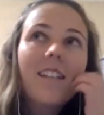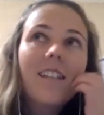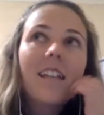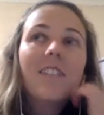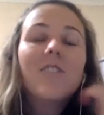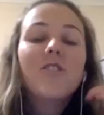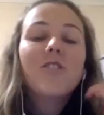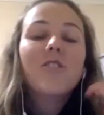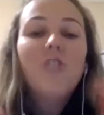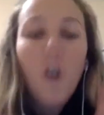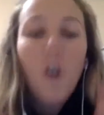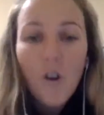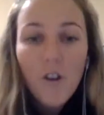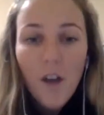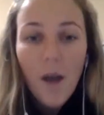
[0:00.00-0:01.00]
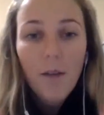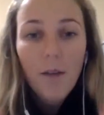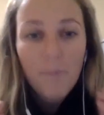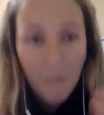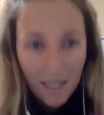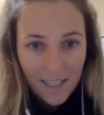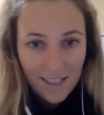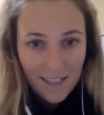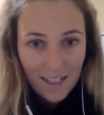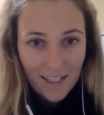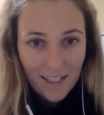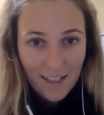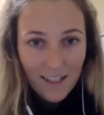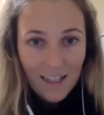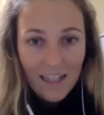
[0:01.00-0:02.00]
It, it's so
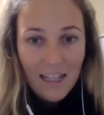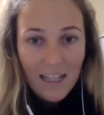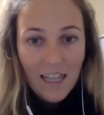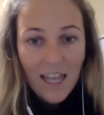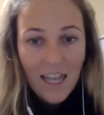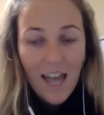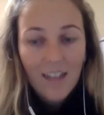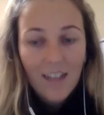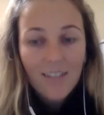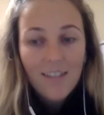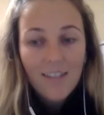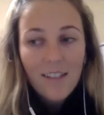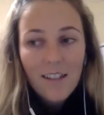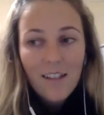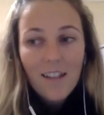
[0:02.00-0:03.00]
amazing that